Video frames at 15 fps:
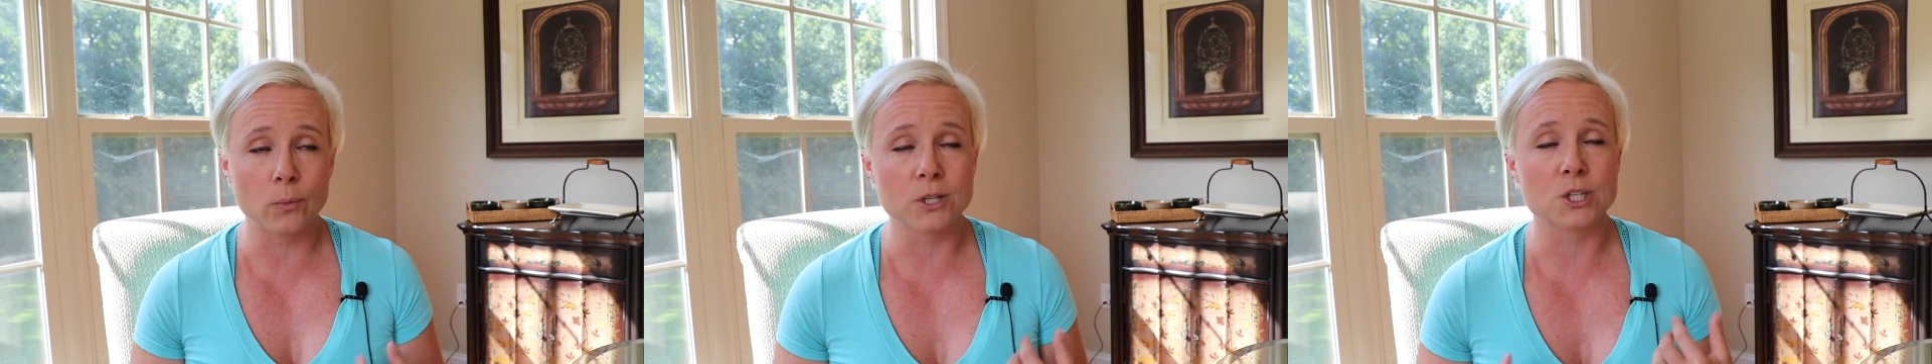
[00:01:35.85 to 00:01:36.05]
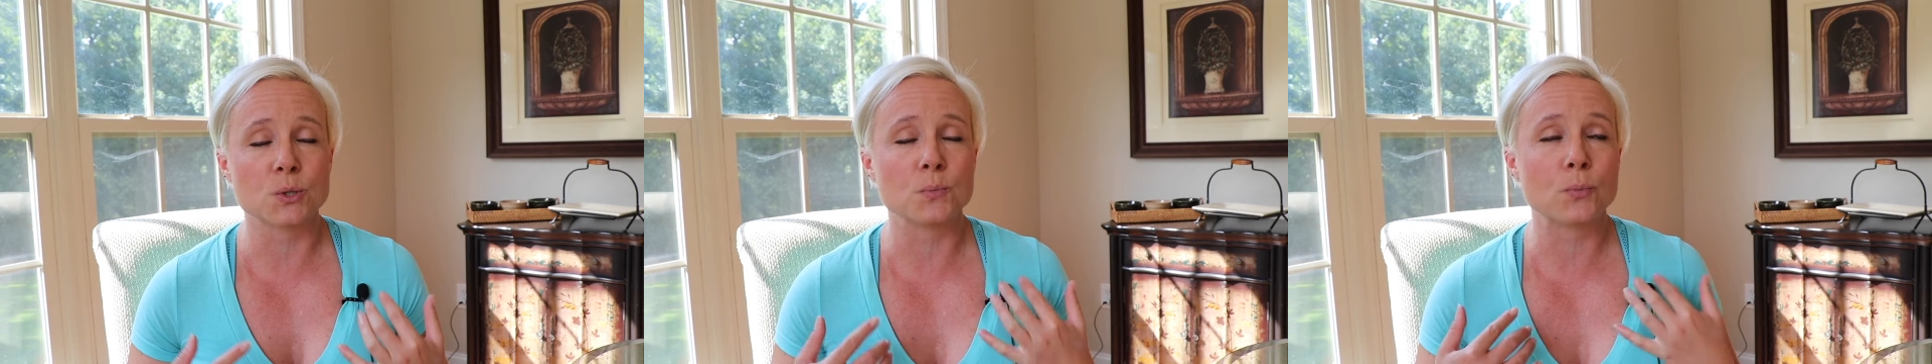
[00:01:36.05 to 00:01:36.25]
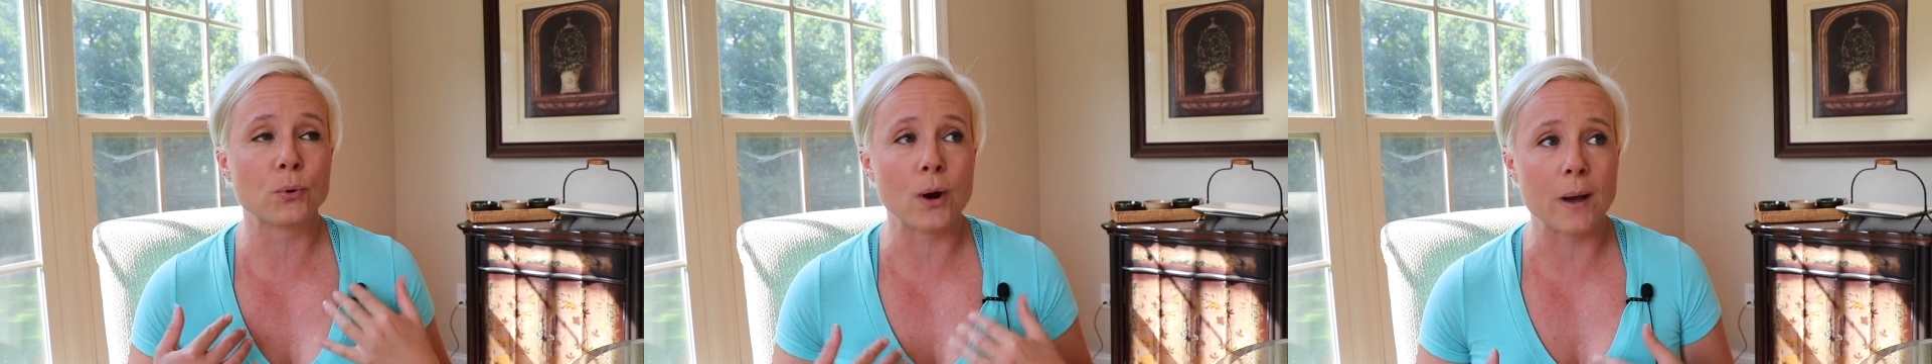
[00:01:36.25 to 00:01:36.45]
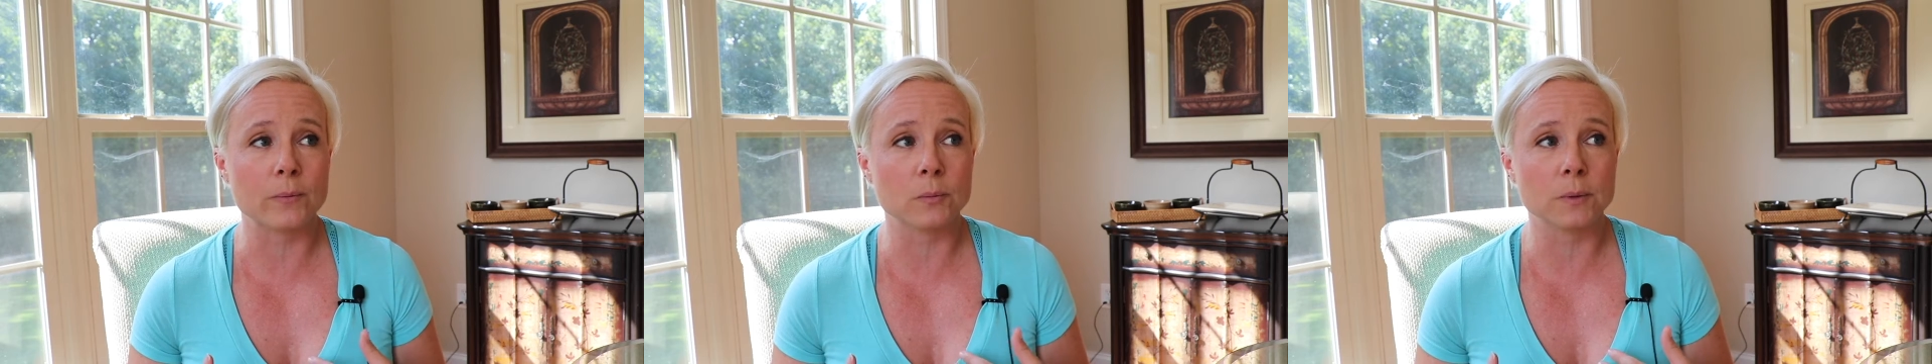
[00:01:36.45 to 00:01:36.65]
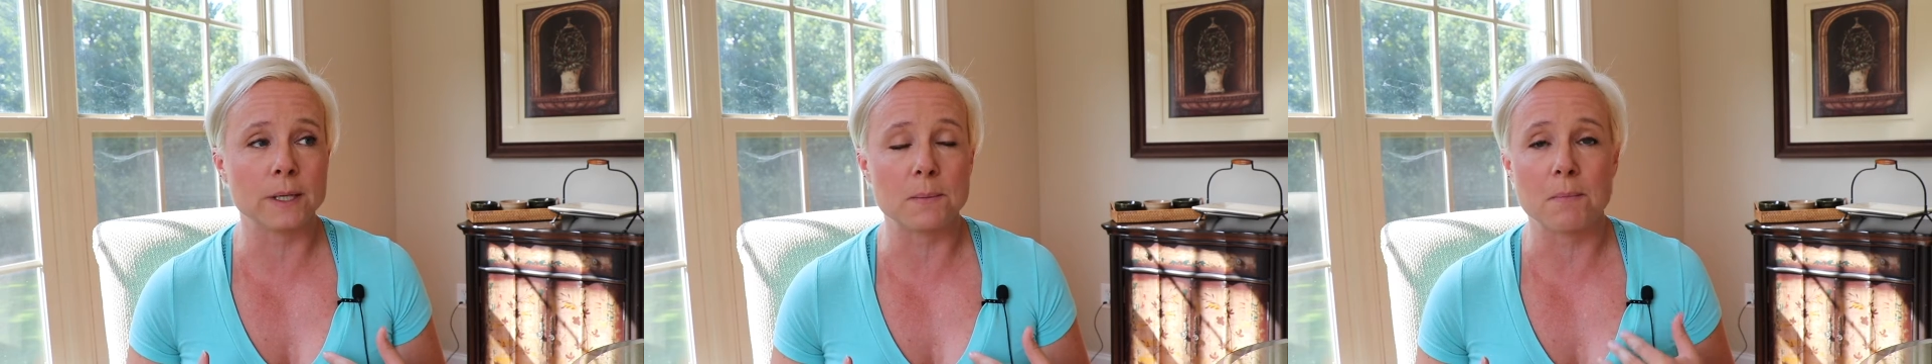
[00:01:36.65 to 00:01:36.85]
which is
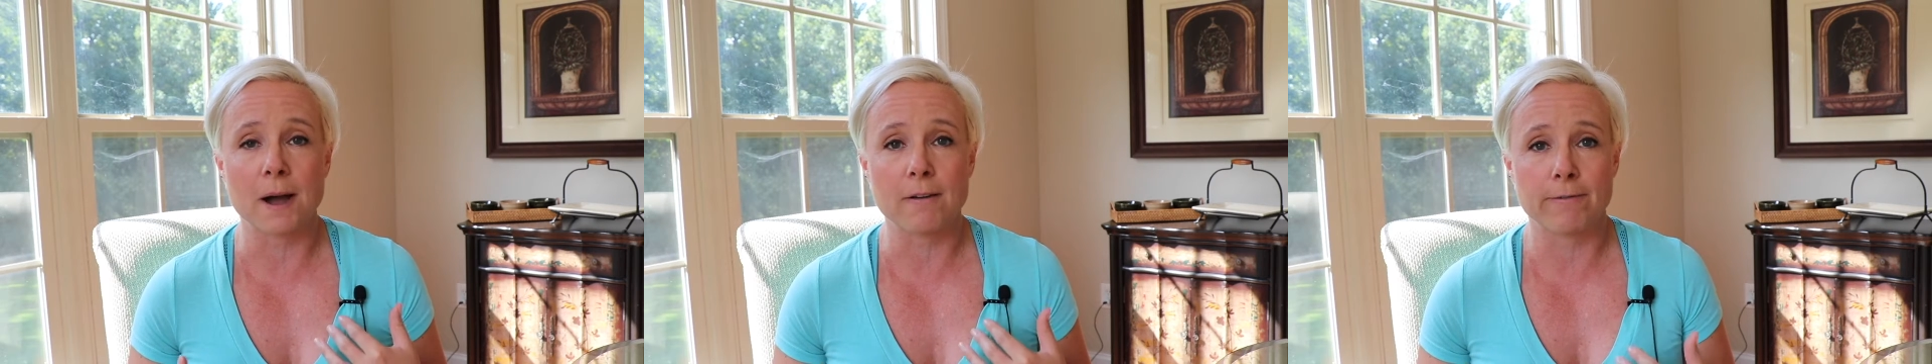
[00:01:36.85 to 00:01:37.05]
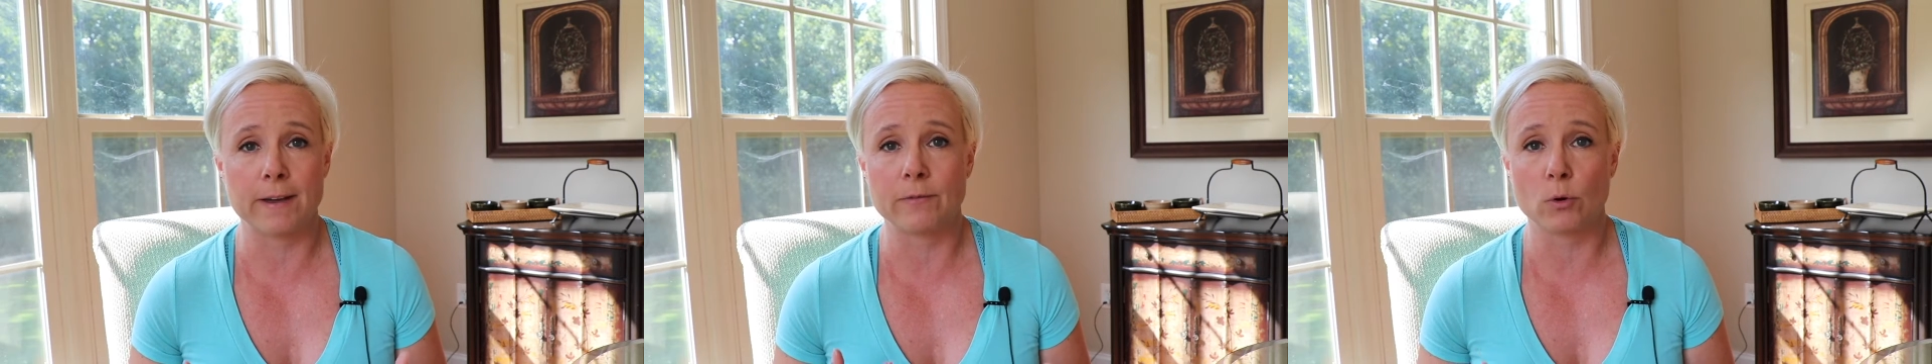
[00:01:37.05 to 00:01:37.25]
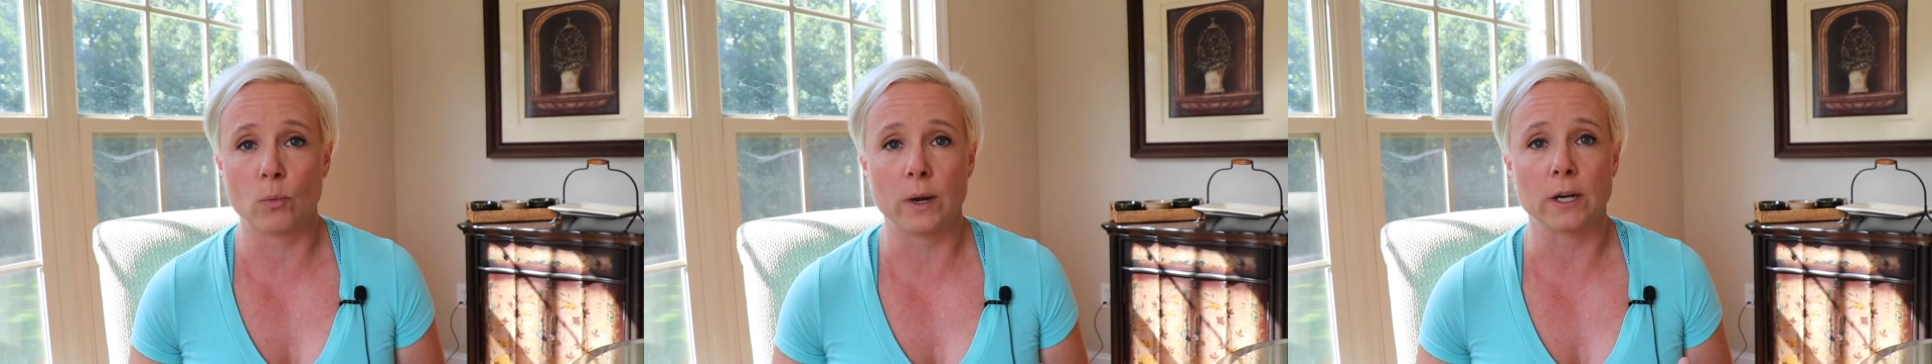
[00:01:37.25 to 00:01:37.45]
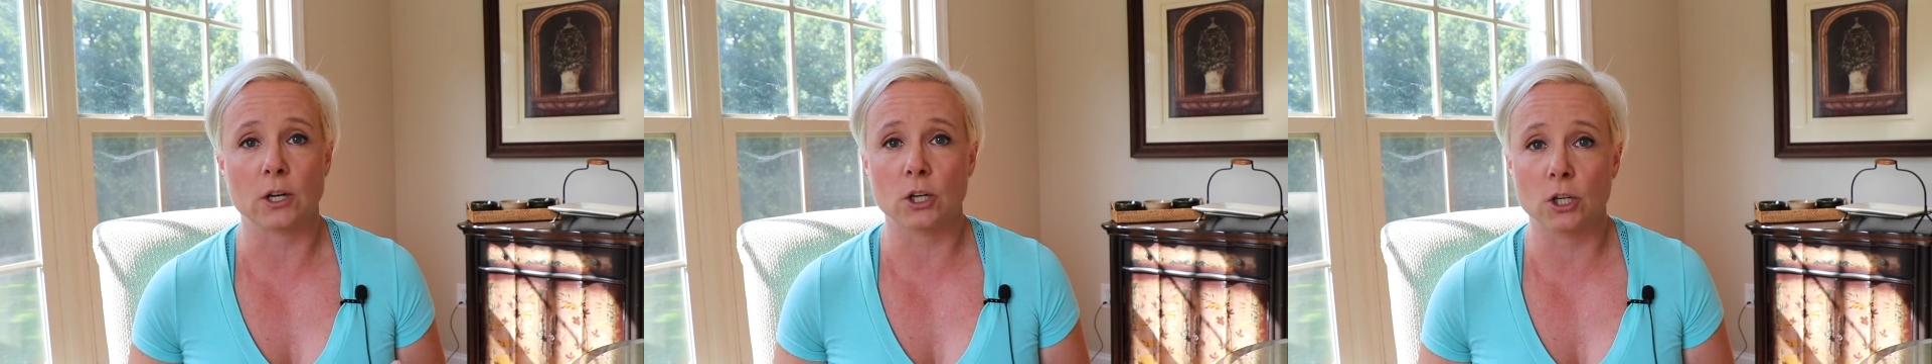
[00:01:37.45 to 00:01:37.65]
probably my favorite way to